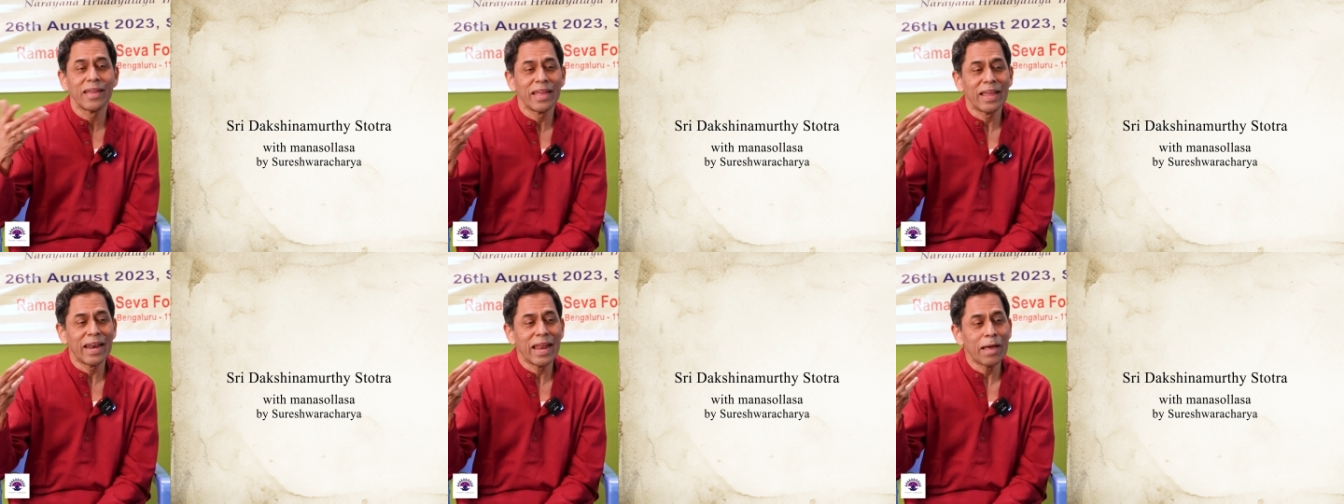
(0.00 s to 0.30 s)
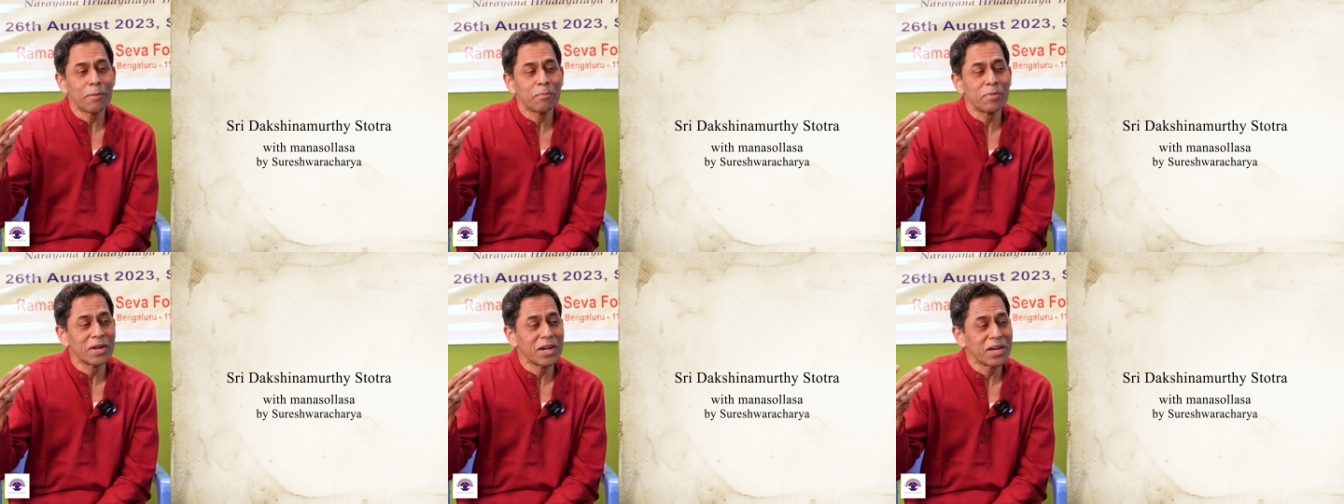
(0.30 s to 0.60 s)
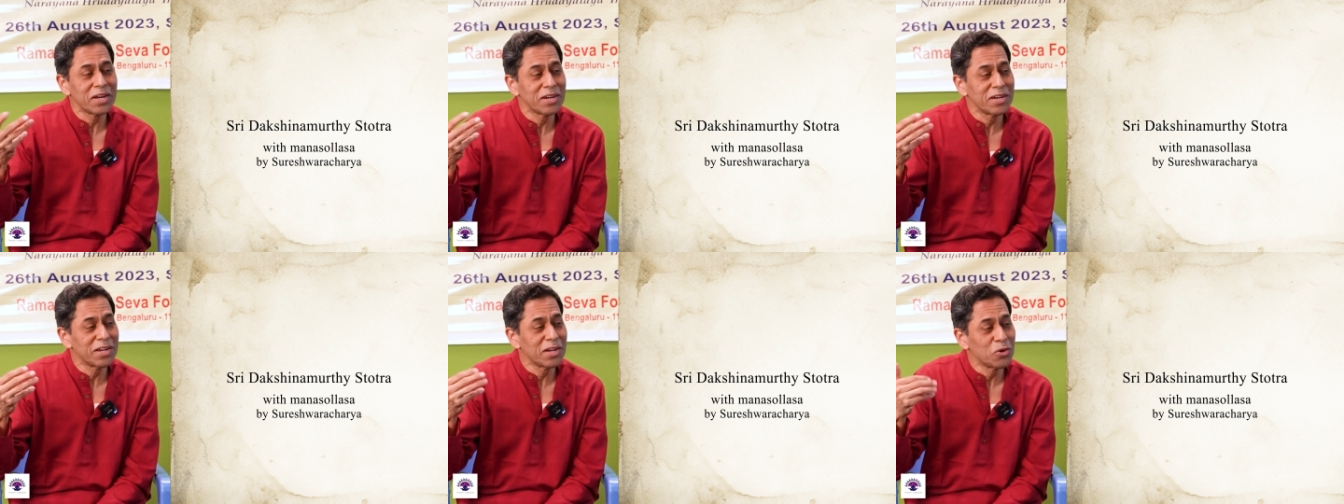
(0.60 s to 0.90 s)

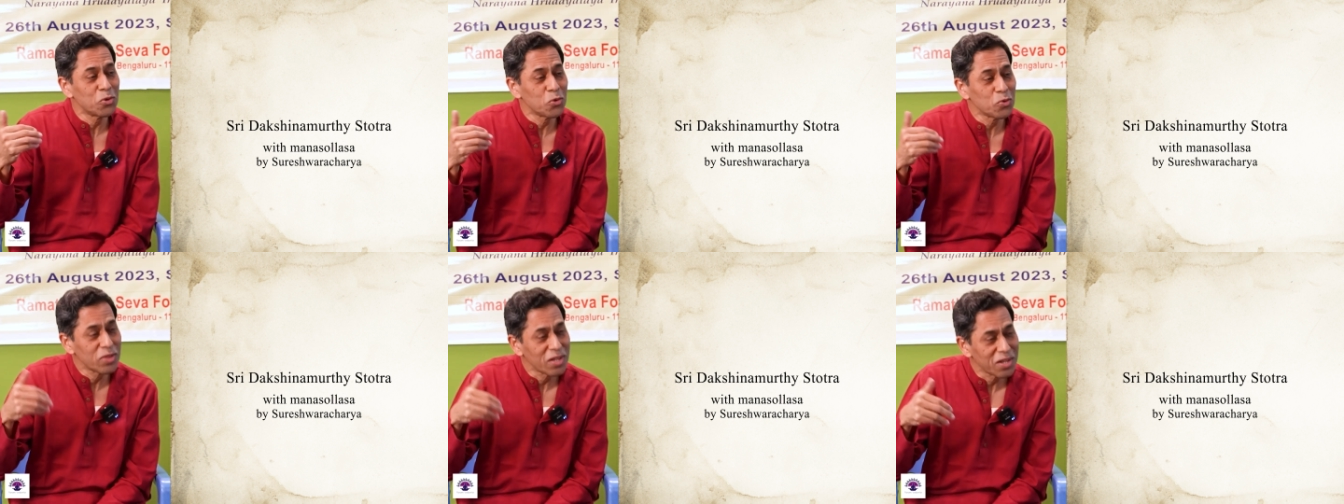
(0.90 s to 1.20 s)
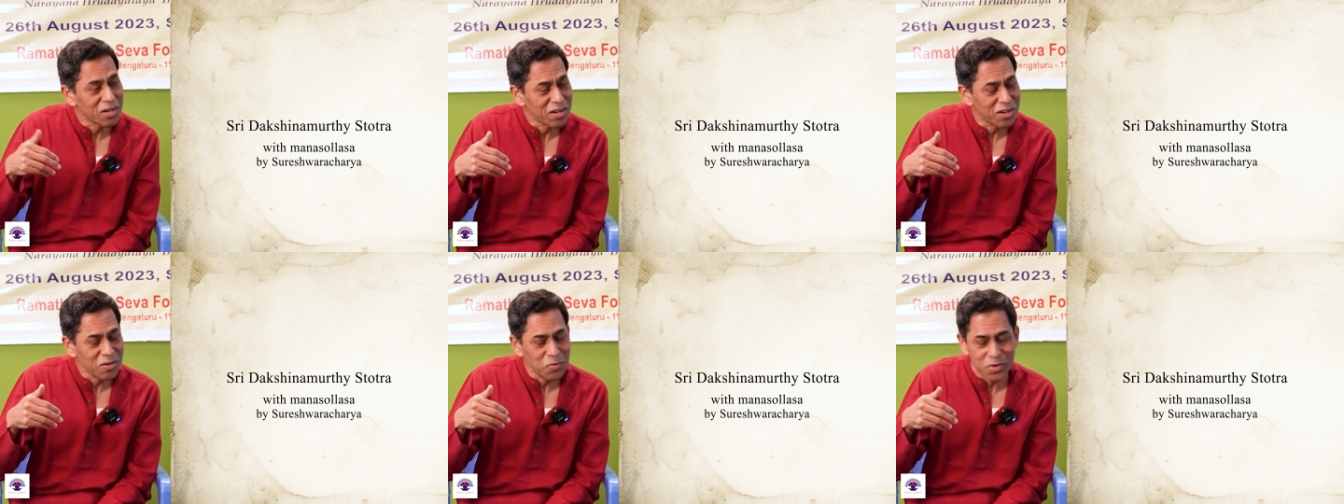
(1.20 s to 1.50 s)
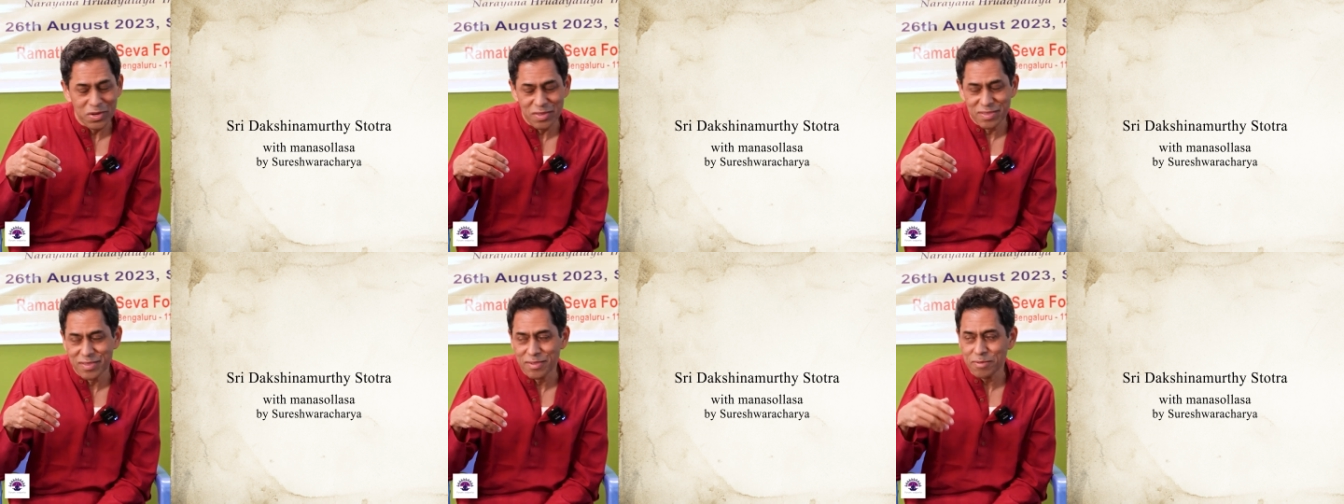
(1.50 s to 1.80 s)
elaborated into 30
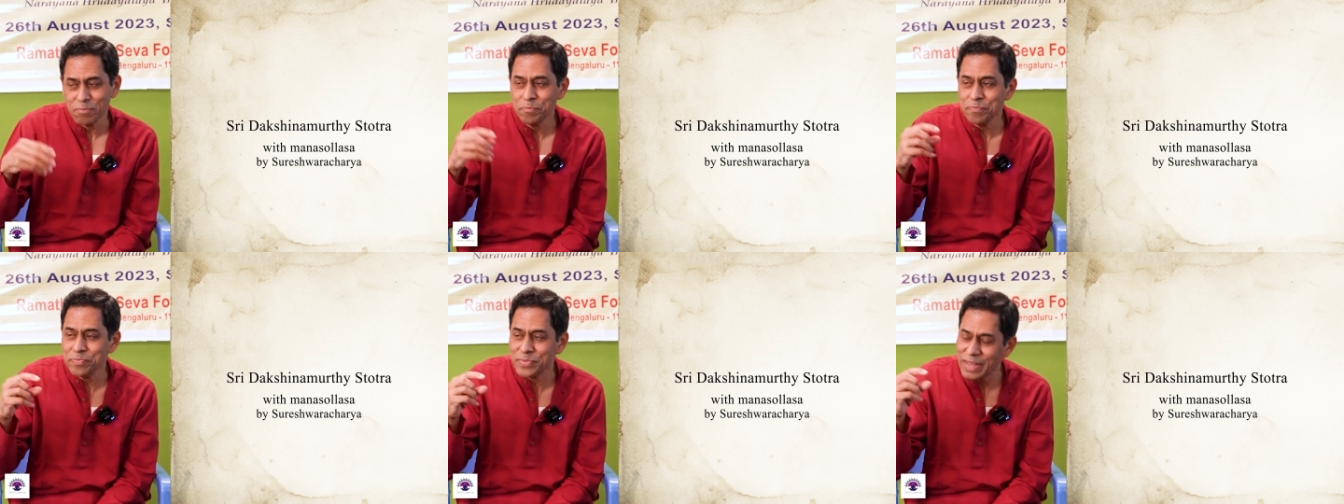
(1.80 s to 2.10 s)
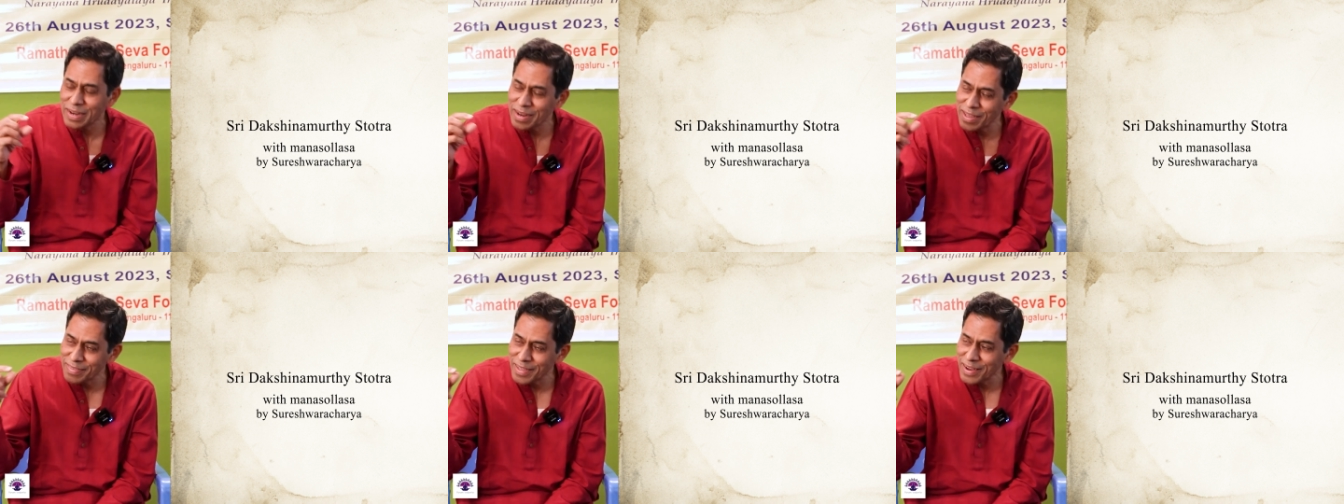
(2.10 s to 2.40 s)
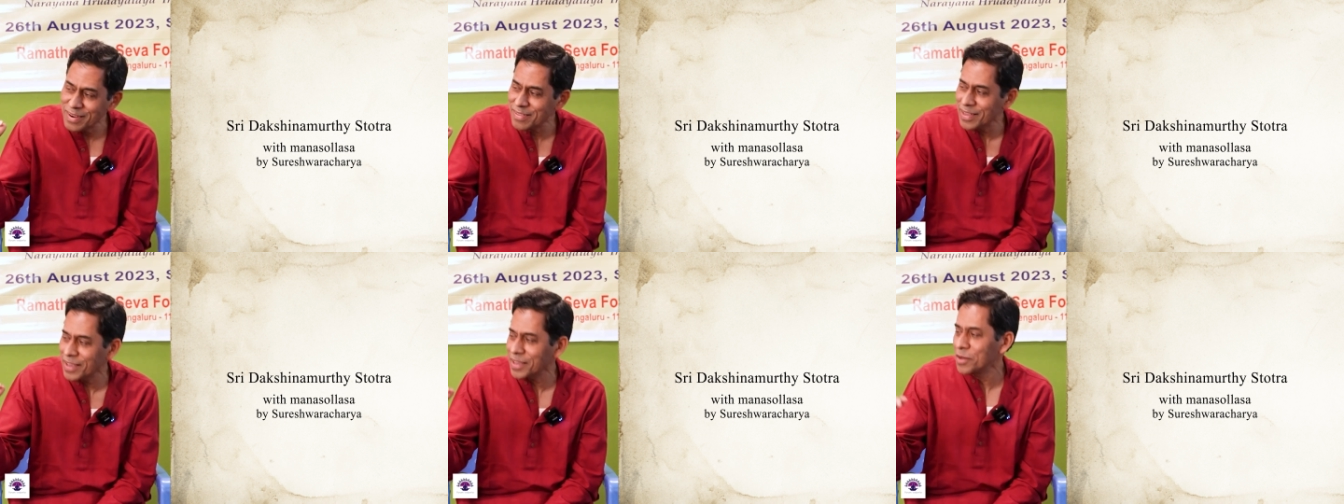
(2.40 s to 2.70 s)
verses, like
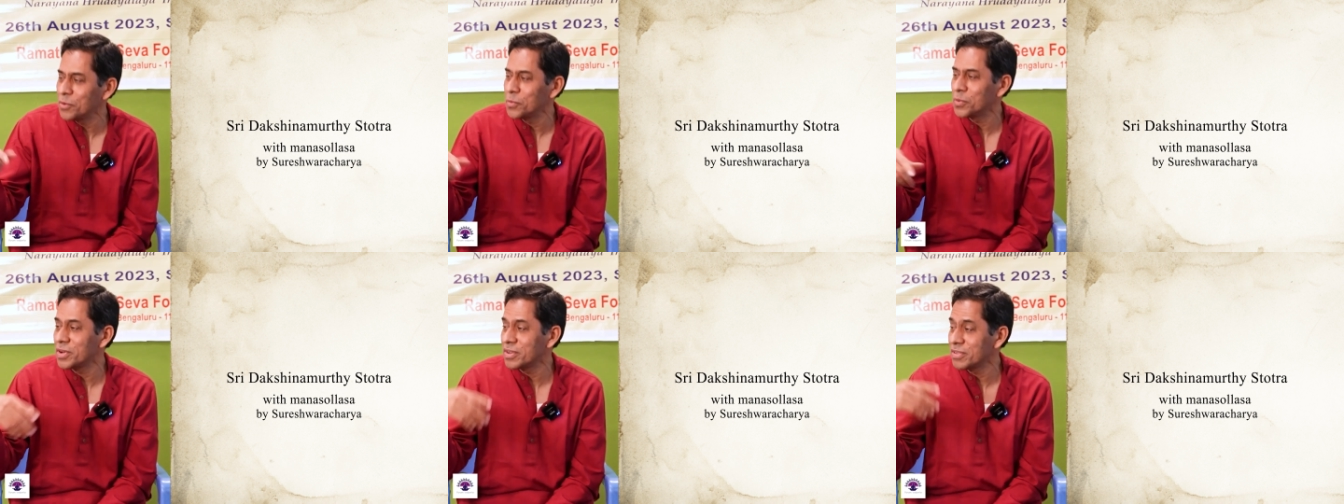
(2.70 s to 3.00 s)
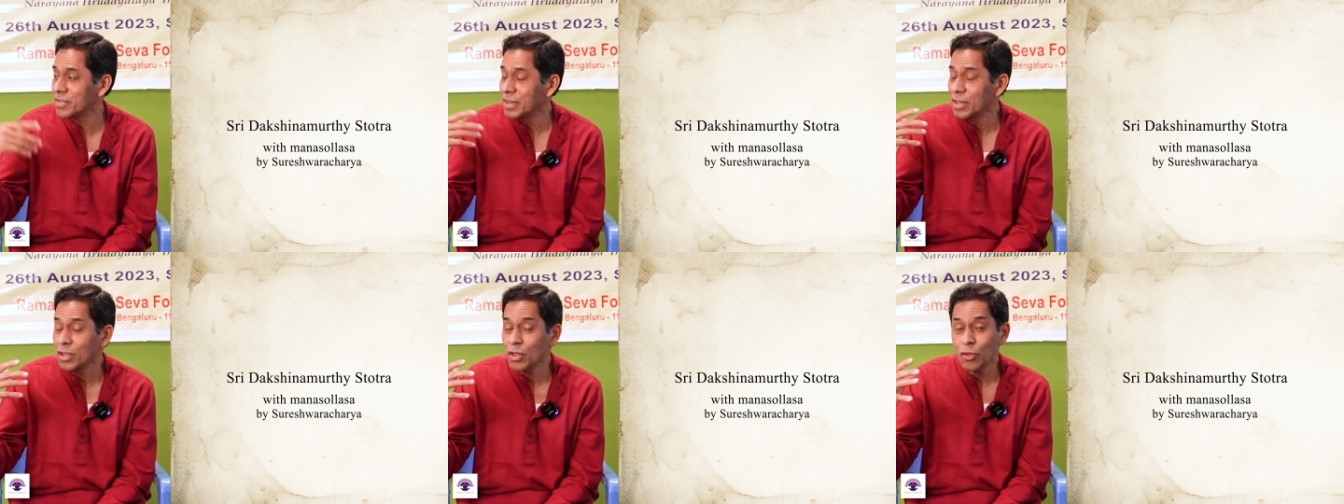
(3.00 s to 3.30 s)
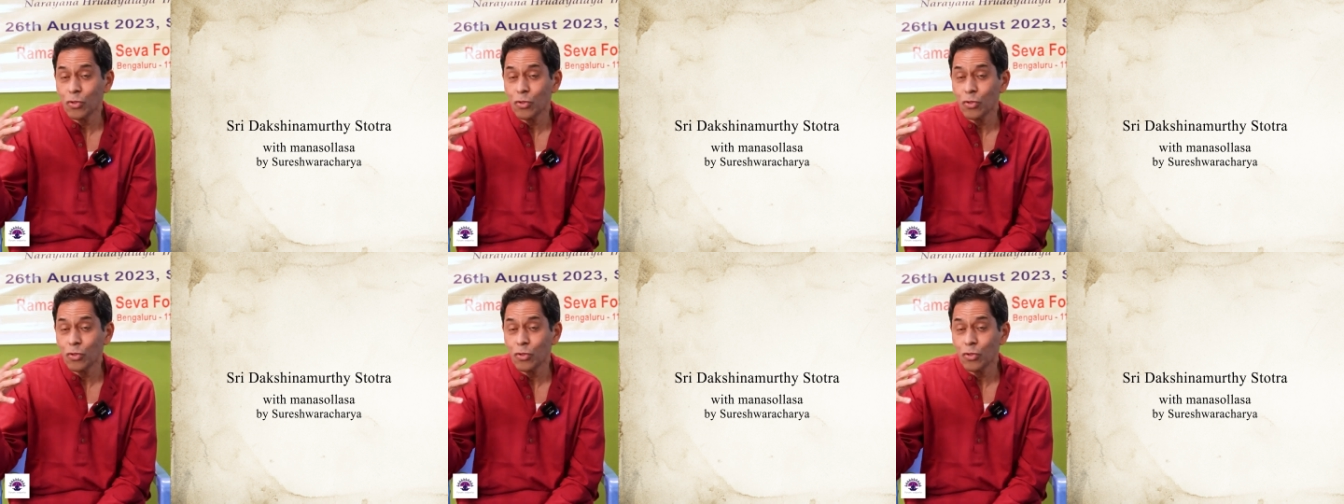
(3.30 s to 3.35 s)
that second verse.